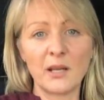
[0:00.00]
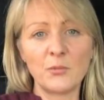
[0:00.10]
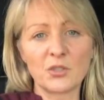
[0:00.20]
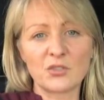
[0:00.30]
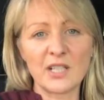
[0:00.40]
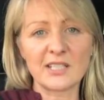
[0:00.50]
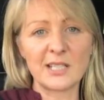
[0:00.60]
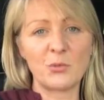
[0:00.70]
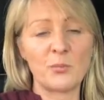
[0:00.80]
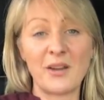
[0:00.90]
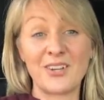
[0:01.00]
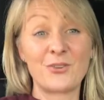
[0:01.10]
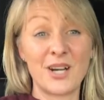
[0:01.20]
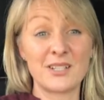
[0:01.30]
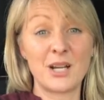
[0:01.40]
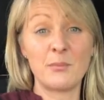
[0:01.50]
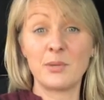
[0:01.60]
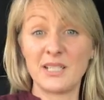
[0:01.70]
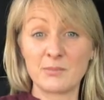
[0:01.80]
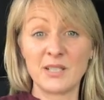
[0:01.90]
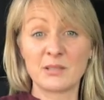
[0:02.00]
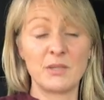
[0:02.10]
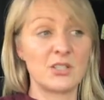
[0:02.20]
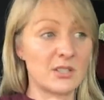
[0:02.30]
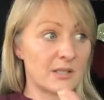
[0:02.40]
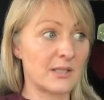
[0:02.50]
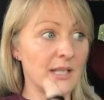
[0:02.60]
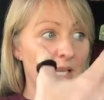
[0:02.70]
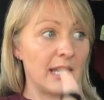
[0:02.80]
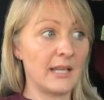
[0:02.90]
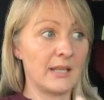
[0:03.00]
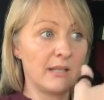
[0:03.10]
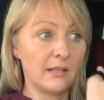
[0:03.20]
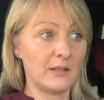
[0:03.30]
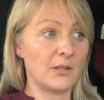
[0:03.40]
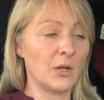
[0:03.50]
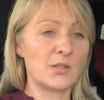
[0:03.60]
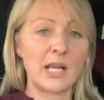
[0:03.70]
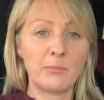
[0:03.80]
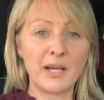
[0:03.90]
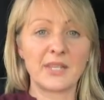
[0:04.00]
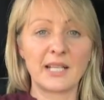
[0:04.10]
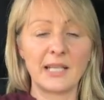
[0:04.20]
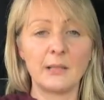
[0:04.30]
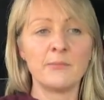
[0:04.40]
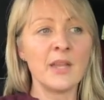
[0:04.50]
I'm not stressed anymore. I'm having a great time, but he speaks to me just telepathically,